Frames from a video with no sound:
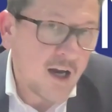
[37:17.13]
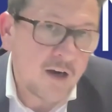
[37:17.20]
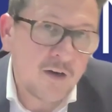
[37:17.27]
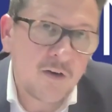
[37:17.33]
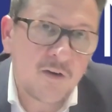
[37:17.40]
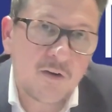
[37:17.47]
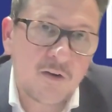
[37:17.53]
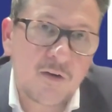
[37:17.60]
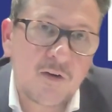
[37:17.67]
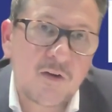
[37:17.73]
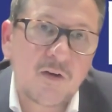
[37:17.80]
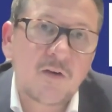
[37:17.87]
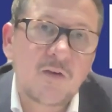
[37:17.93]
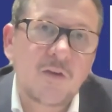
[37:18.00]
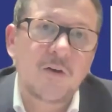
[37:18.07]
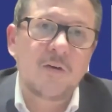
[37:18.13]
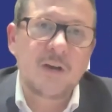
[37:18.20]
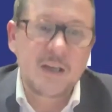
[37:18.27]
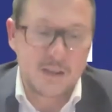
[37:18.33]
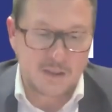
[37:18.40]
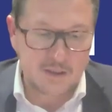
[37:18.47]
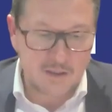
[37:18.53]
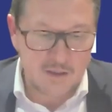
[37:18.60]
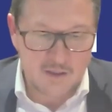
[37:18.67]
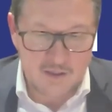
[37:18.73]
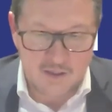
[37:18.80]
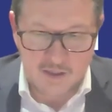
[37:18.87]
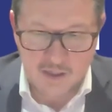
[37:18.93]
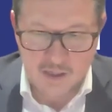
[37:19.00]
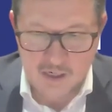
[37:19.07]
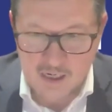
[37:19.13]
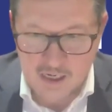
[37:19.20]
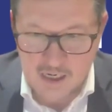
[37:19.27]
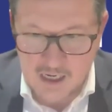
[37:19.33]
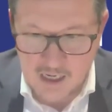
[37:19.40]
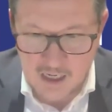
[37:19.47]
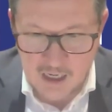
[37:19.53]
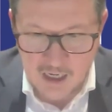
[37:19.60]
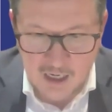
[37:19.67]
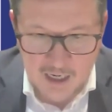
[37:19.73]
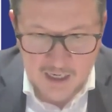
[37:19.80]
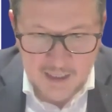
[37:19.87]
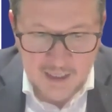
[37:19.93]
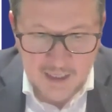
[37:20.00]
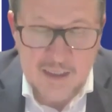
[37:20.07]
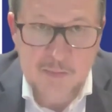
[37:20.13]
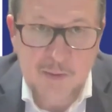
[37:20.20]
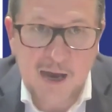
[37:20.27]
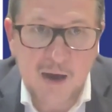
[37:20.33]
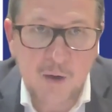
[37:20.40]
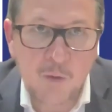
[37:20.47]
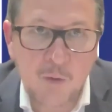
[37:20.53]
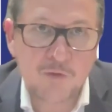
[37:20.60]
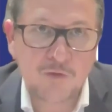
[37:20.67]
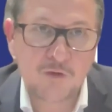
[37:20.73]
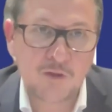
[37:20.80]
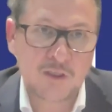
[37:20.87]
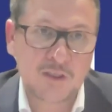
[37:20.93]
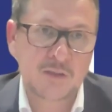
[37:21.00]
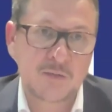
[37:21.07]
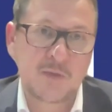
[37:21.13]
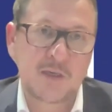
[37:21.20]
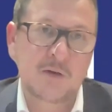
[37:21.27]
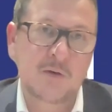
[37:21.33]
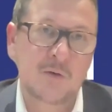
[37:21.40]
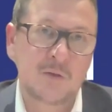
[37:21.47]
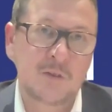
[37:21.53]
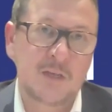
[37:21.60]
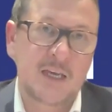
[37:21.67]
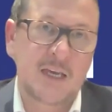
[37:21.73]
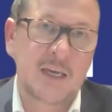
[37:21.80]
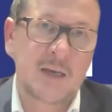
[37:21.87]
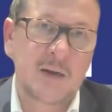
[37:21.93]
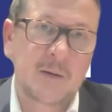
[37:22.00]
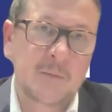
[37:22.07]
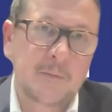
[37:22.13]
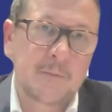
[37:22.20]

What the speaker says: And the reason I think it's powerful is because it